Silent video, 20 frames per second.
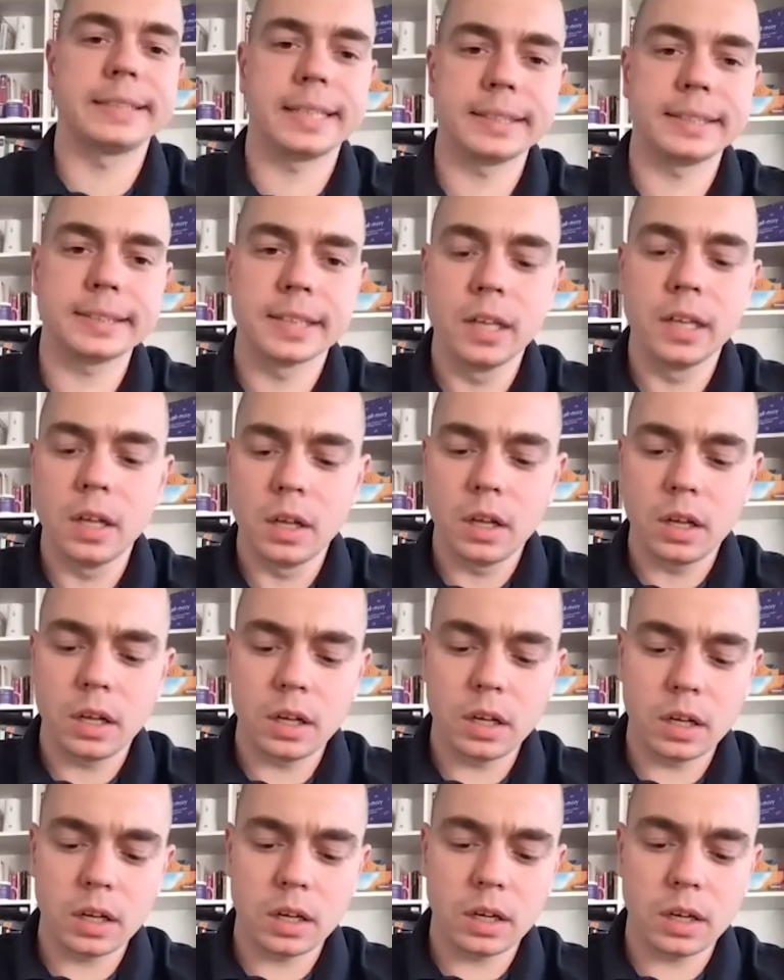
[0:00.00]
sense.
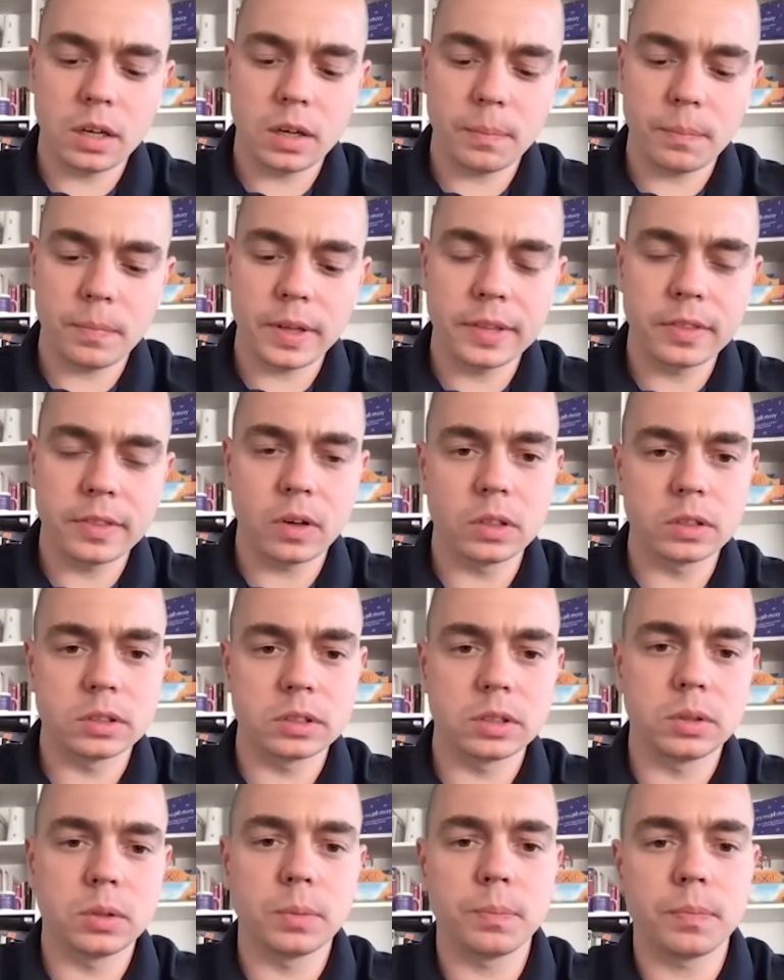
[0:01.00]
And
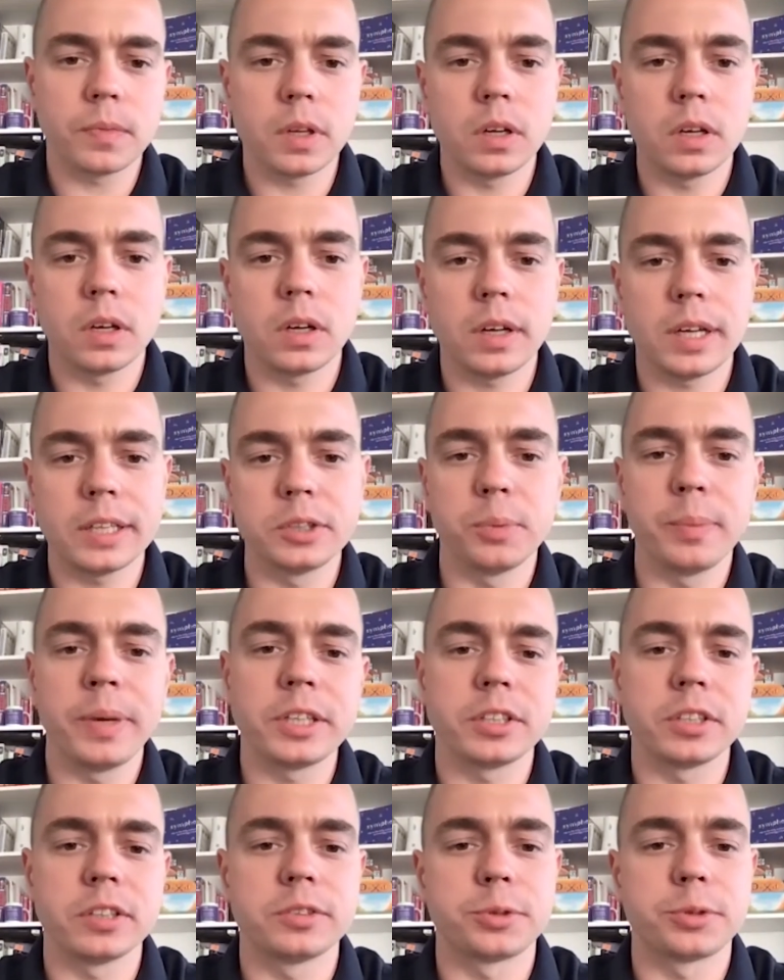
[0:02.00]
also, as you
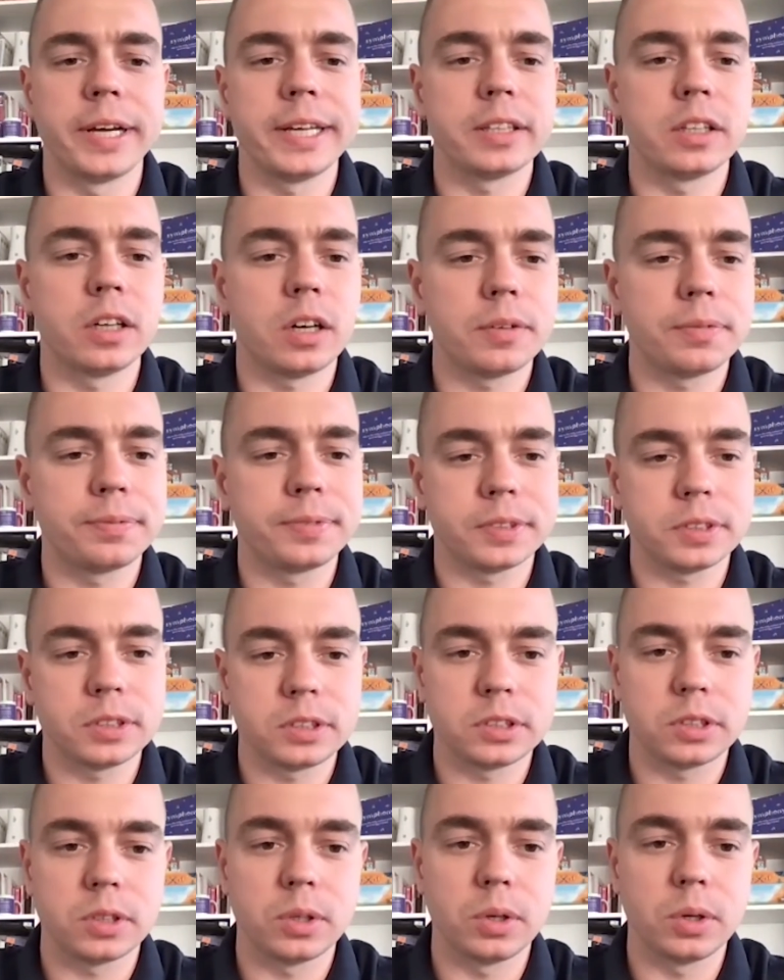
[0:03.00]
mentioned, trade-off.
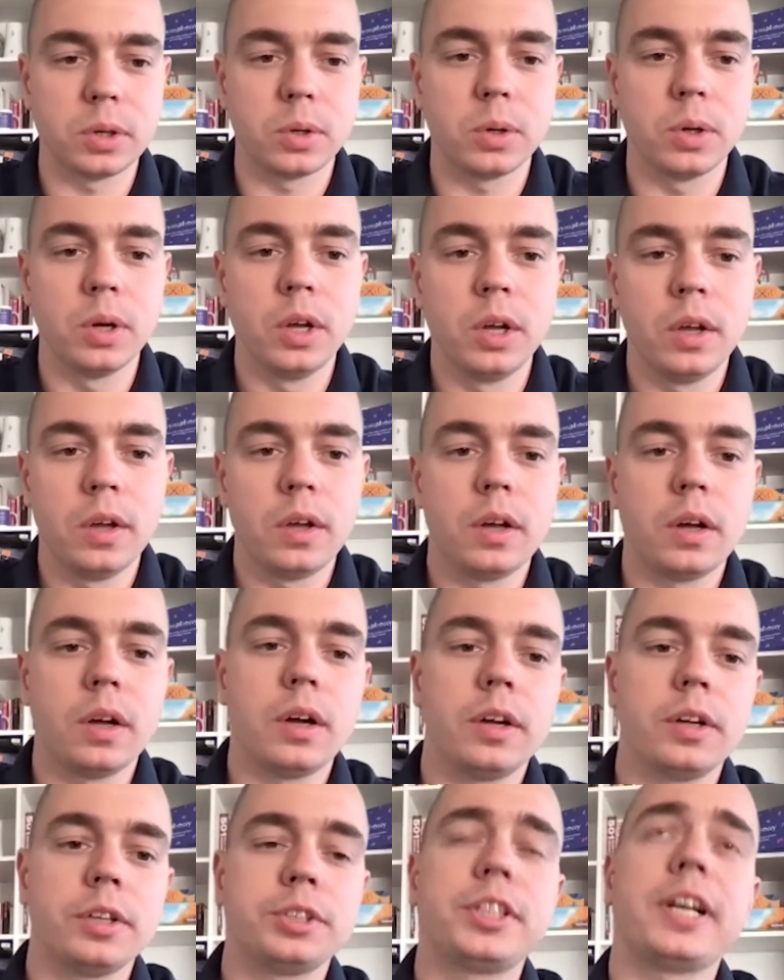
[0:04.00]
So
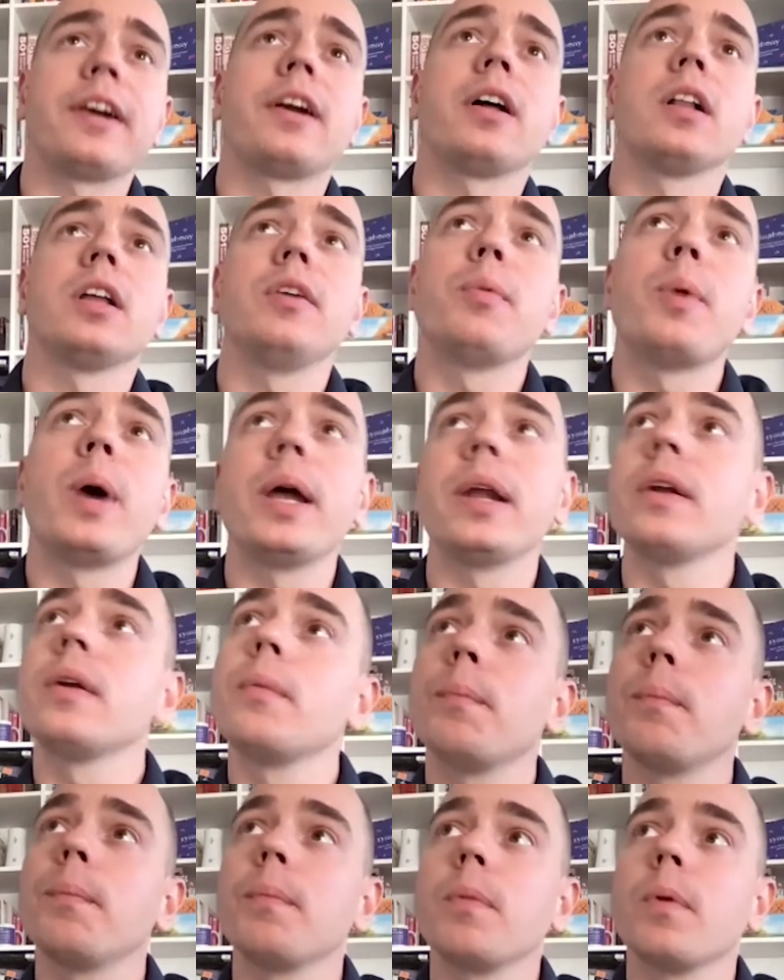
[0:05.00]
generally,
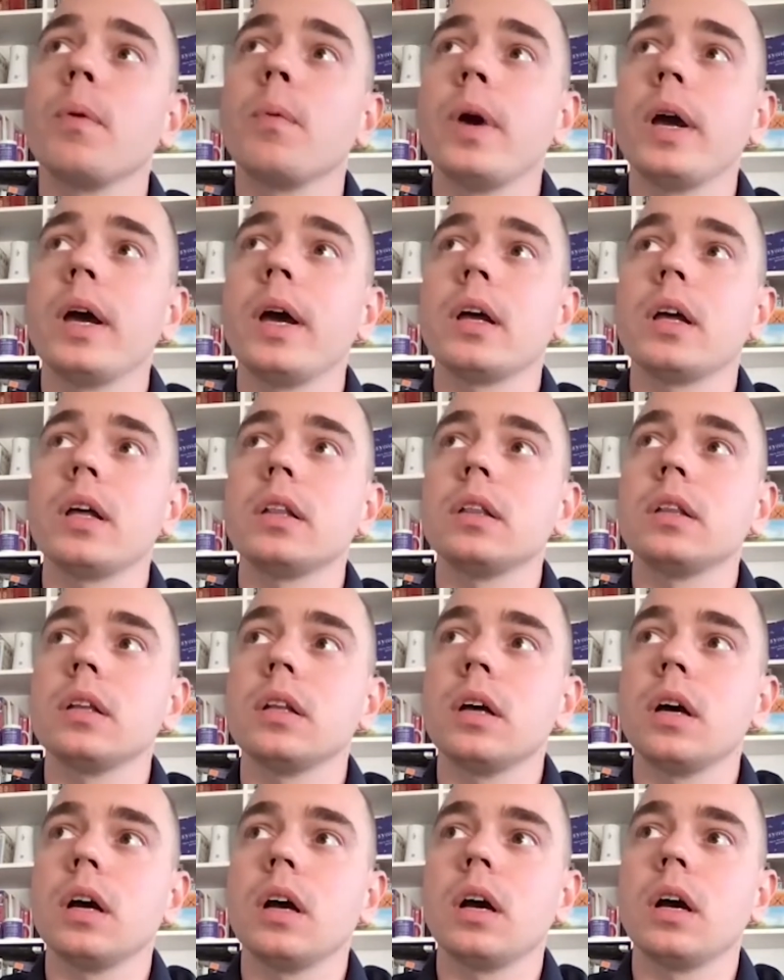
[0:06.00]

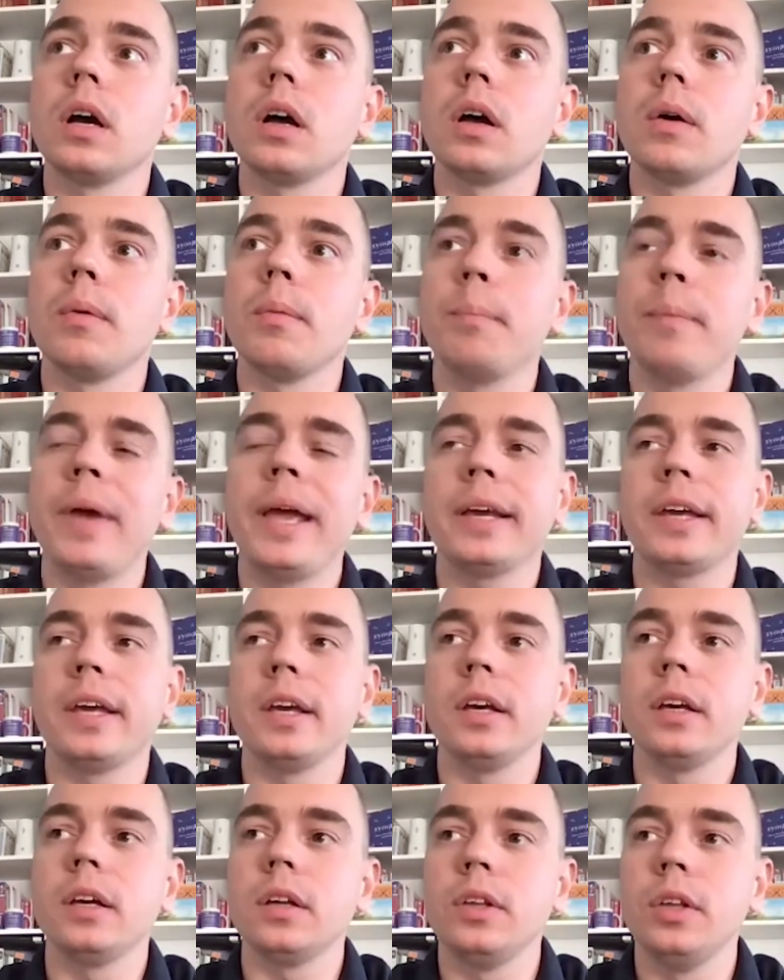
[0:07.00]
when
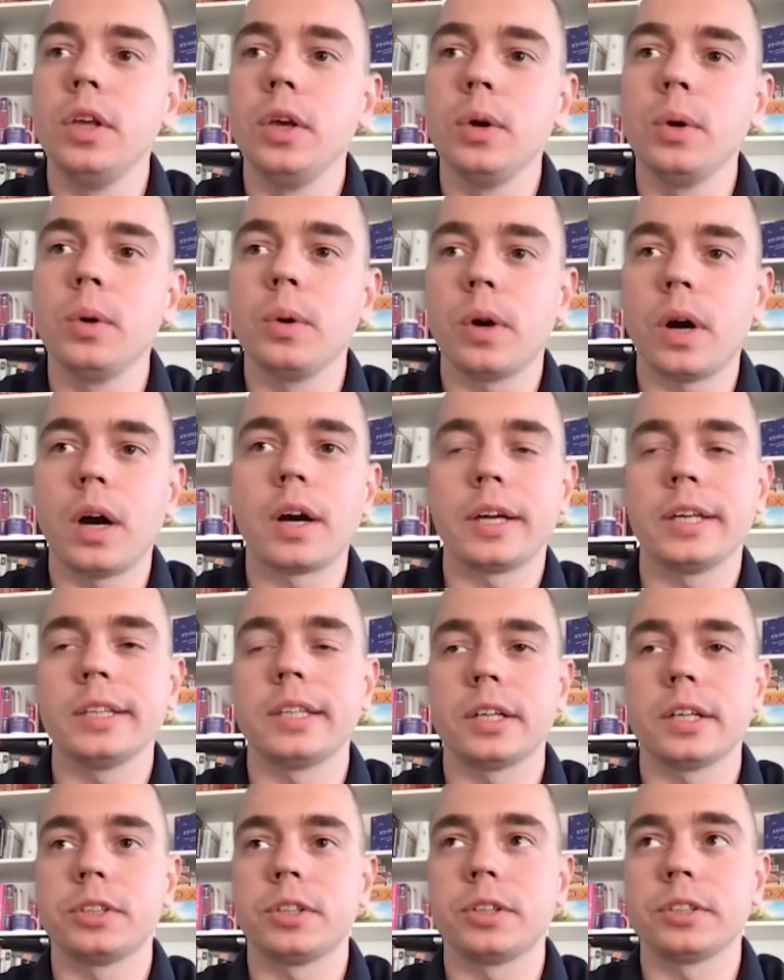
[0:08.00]
making new
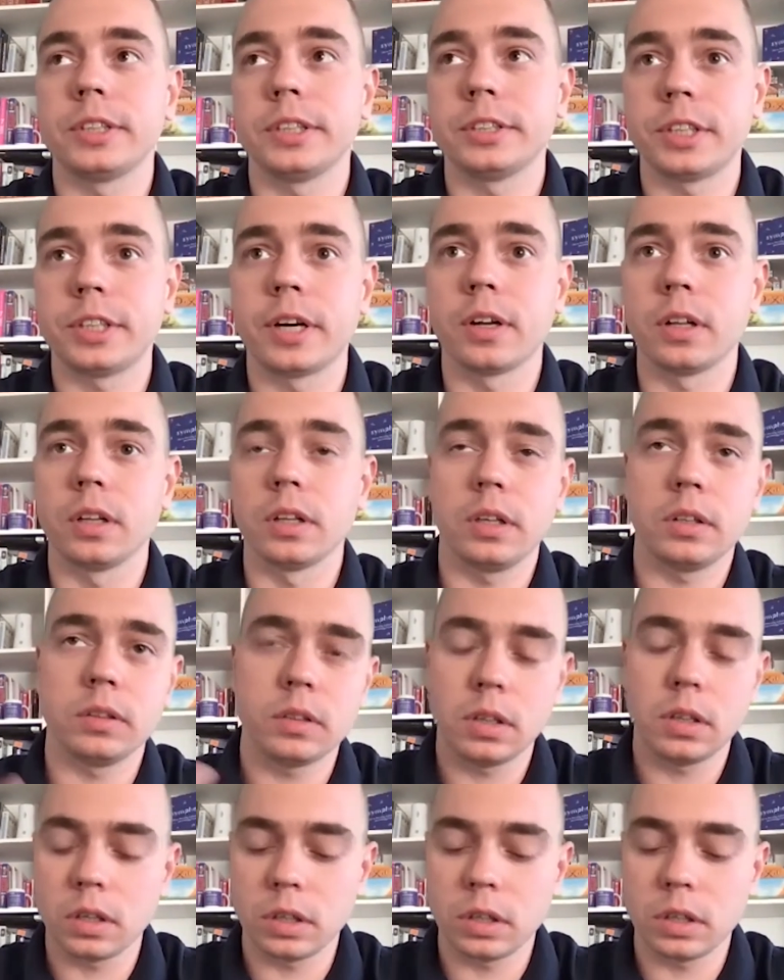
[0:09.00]
architectures and generally